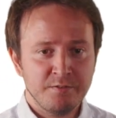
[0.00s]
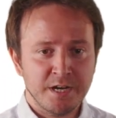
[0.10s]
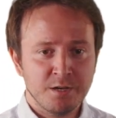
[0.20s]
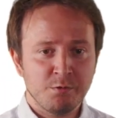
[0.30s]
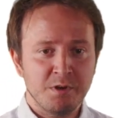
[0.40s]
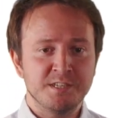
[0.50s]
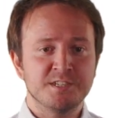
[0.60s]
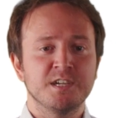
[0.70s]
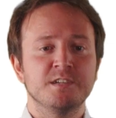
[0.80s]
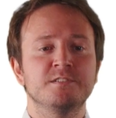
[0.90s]
Finally, we'll
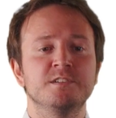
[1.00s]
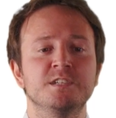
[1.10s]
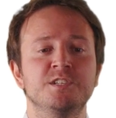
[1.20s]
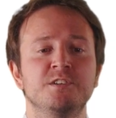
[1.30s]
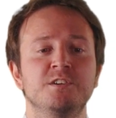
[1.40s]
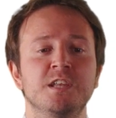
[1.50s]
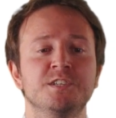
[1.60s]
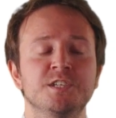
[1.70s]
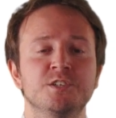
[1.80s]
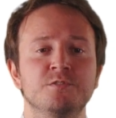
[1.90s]
discuss the
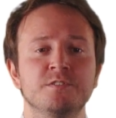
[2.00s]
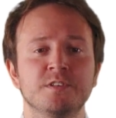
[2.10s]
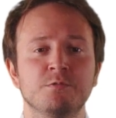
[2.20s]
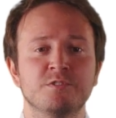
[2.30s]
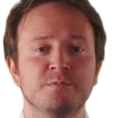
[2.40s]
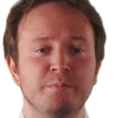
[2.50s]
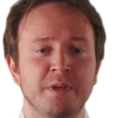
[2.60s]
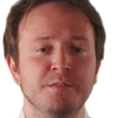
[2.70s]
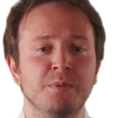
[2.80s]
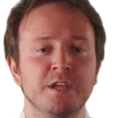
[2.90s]
generalization that was
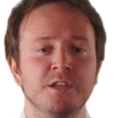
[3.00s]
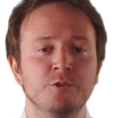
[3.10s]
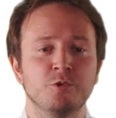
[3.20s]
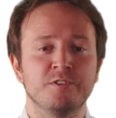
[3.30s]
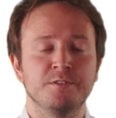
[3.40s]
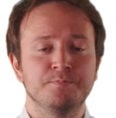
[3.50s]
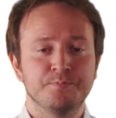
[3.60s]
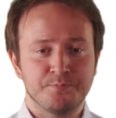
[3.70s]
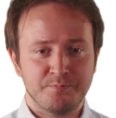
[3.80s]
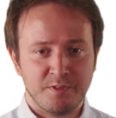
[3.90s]
made by Jozsa
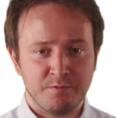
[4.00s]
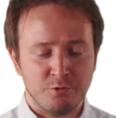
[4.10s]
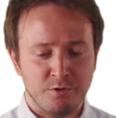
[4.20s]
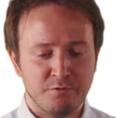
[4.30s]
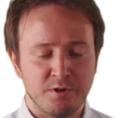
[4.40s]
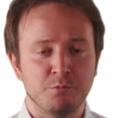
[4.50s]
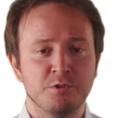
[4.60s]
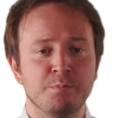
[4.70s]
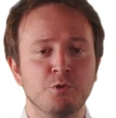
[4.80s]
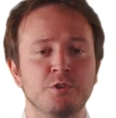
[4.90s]
for a
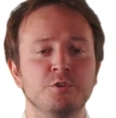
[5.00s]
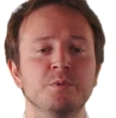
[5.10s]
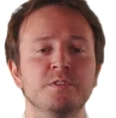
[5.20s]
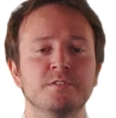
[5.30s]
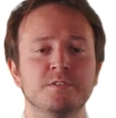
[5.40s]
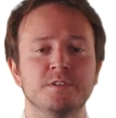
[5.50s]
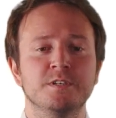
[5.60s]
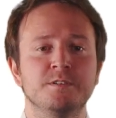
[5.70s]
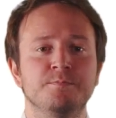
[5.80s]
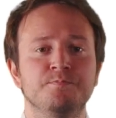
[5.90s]
multiple qubit
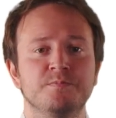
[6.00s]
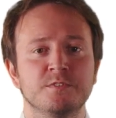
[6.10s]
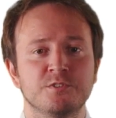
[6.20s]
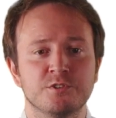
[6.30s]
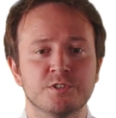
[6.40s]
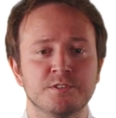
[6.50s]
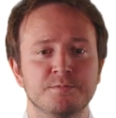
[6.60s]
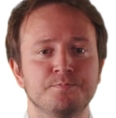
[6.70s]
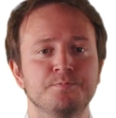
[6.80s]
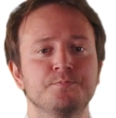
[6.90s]
circuit.